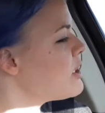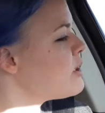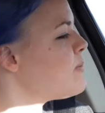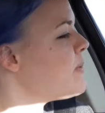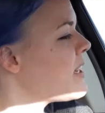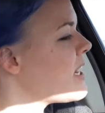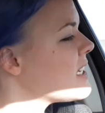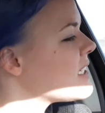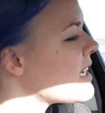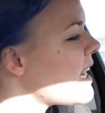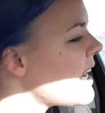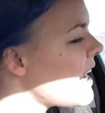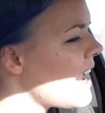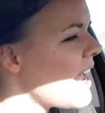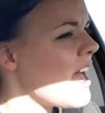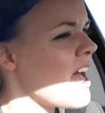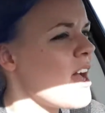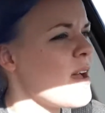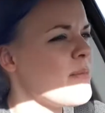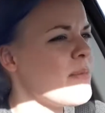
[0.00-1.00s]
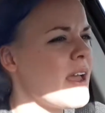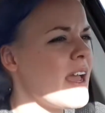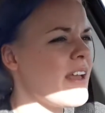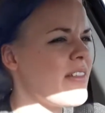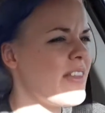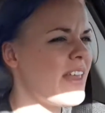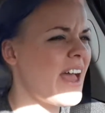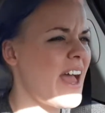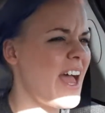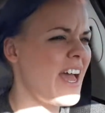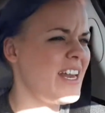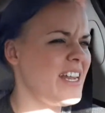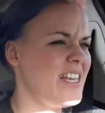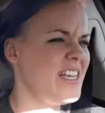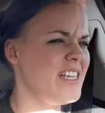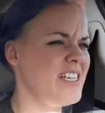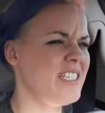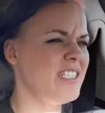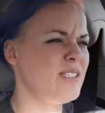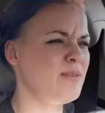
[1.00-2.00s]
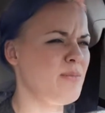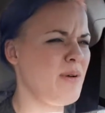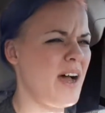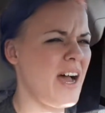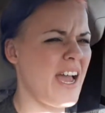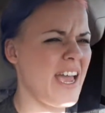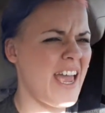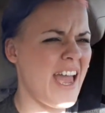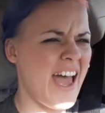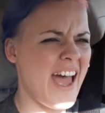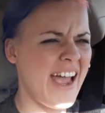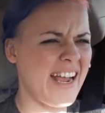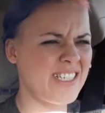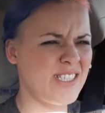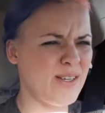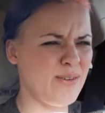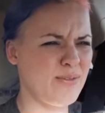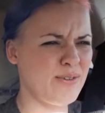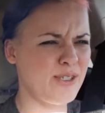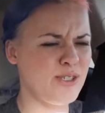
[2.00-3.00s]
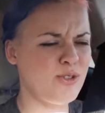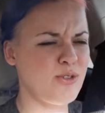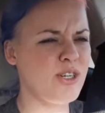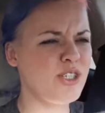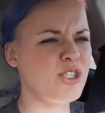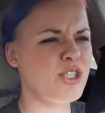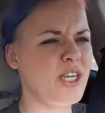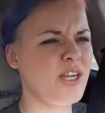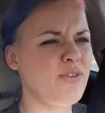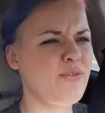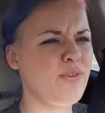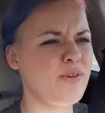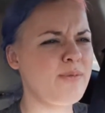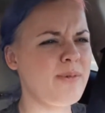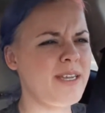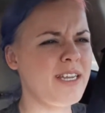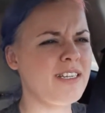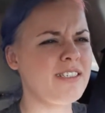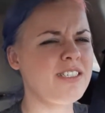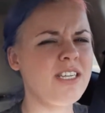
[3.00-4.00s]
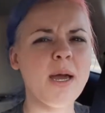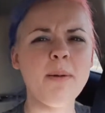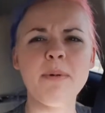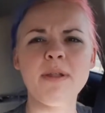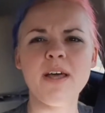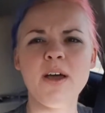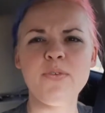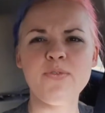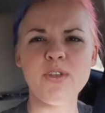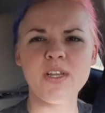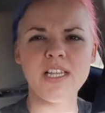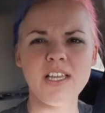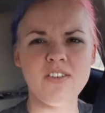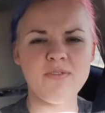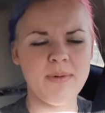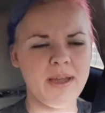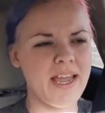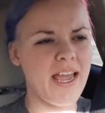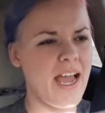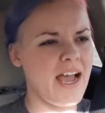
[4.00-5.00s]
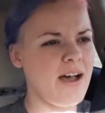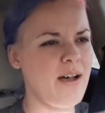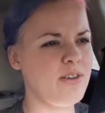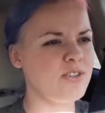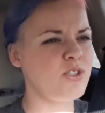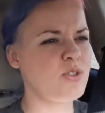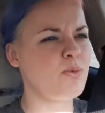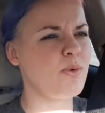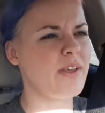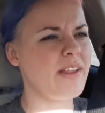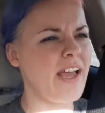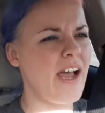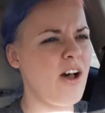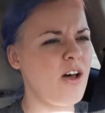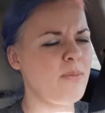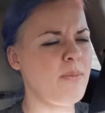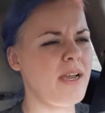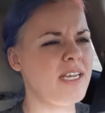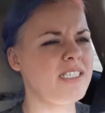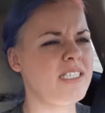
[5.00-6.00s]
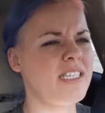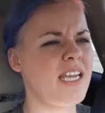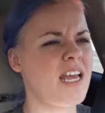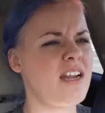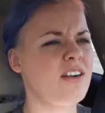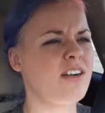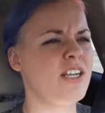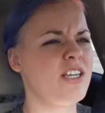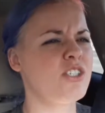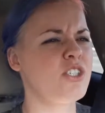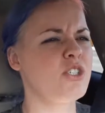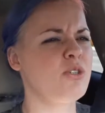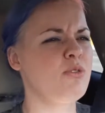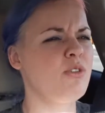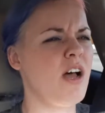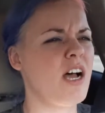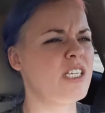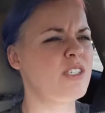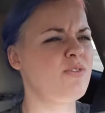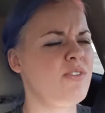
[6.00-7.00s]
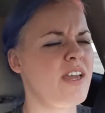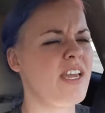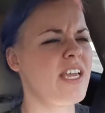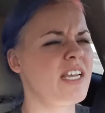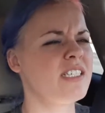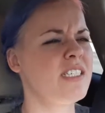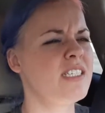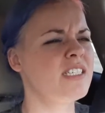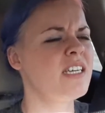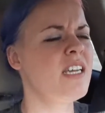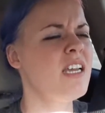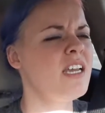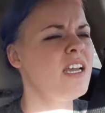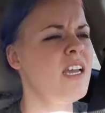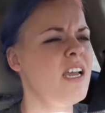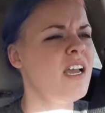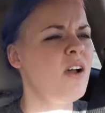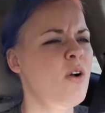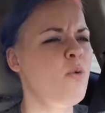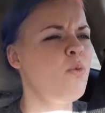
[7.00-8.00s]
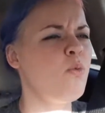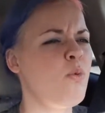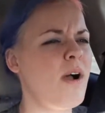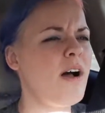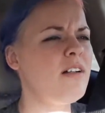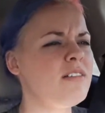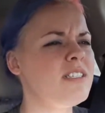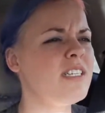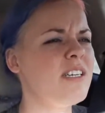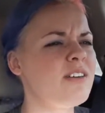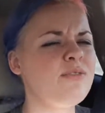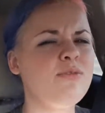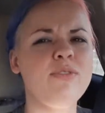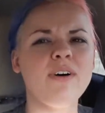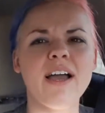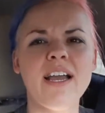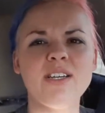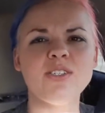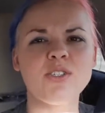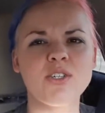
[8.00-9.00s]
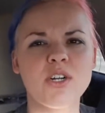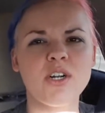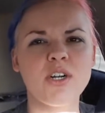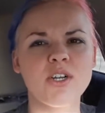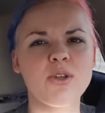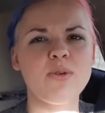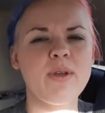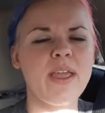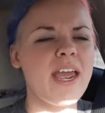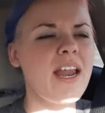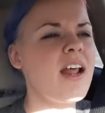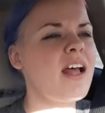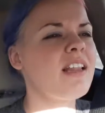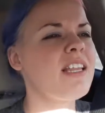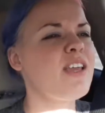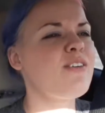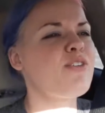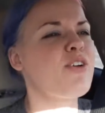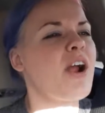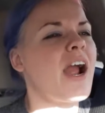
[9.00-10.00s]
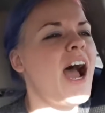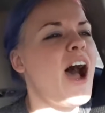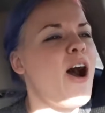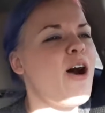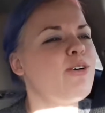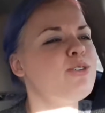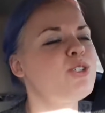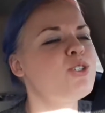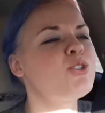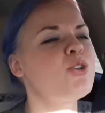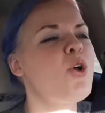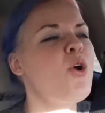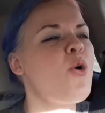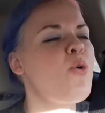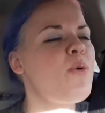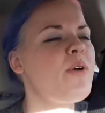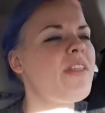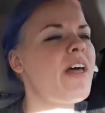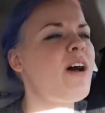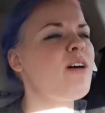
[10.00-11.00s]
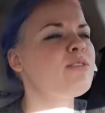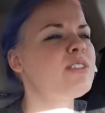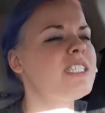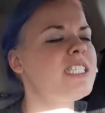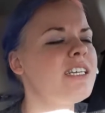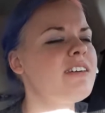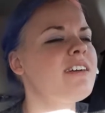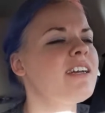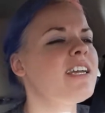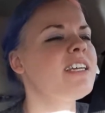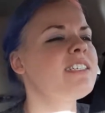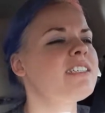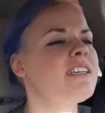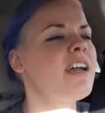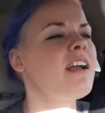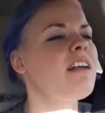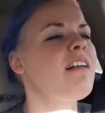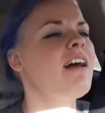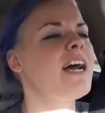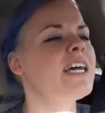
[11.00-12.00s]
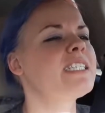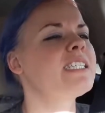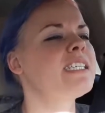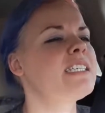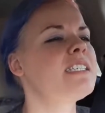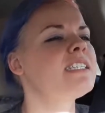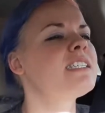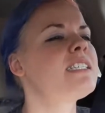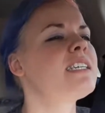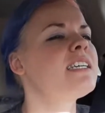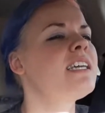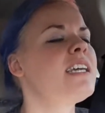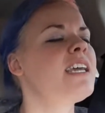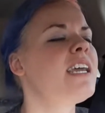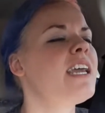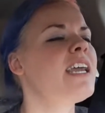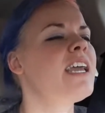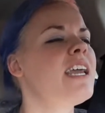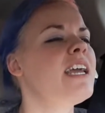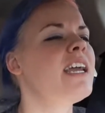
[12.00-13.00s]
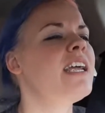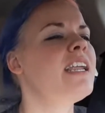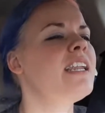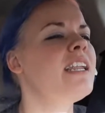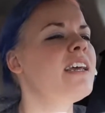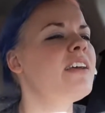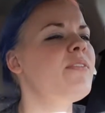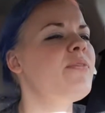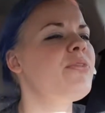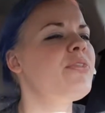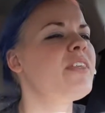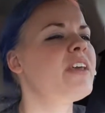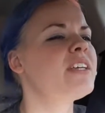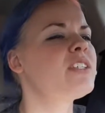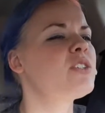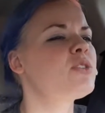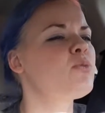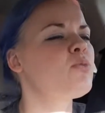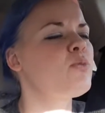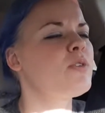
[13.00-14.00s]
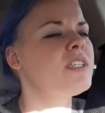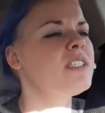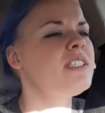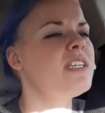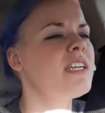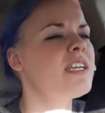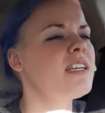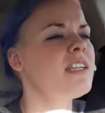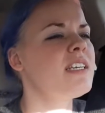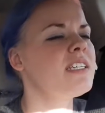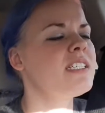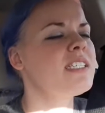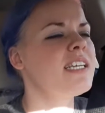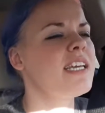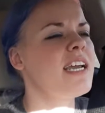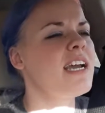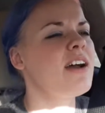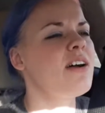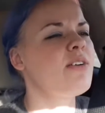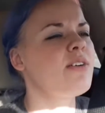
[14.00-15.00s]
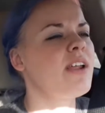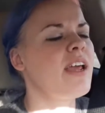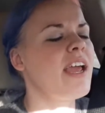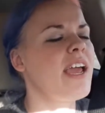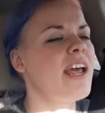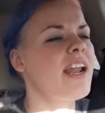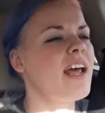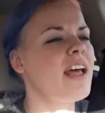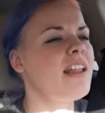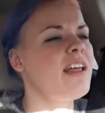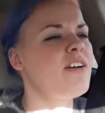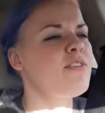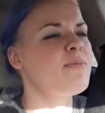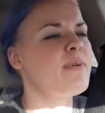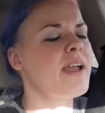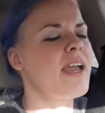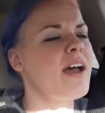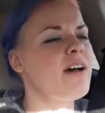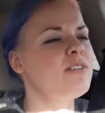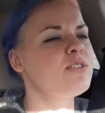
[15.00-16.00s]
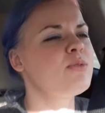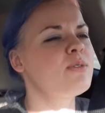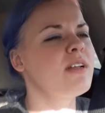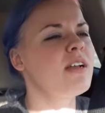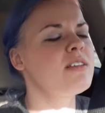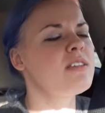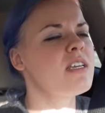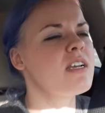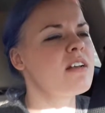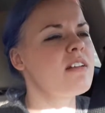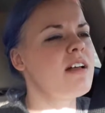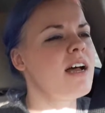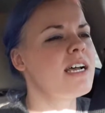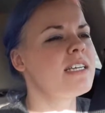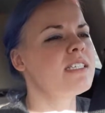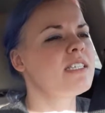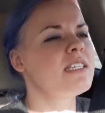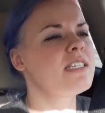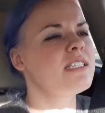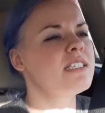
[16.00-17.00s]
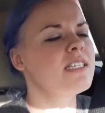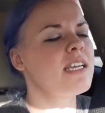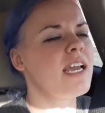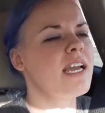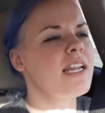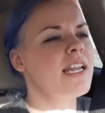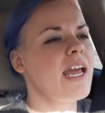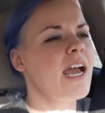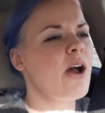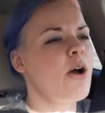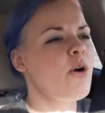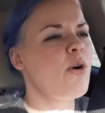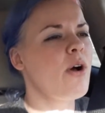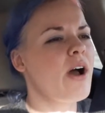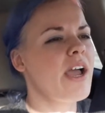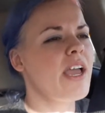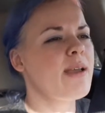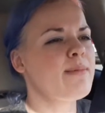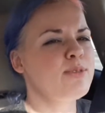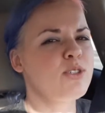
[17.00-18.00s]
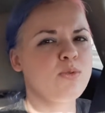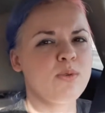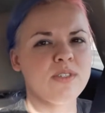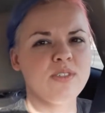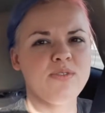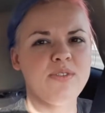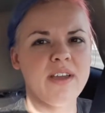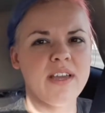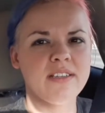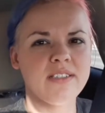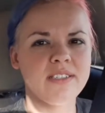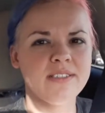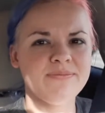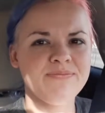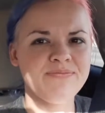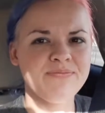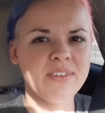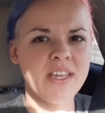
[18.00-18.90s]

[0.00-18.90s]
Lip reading: it's because I am, and that is my act of contrition for being dumb enough to leave my house without my standard issue Las Vegas welding visor. You cannot leave your house without serious sunglasses in this ridiculous town, and I left my house without sunglasses, and now I am squint face.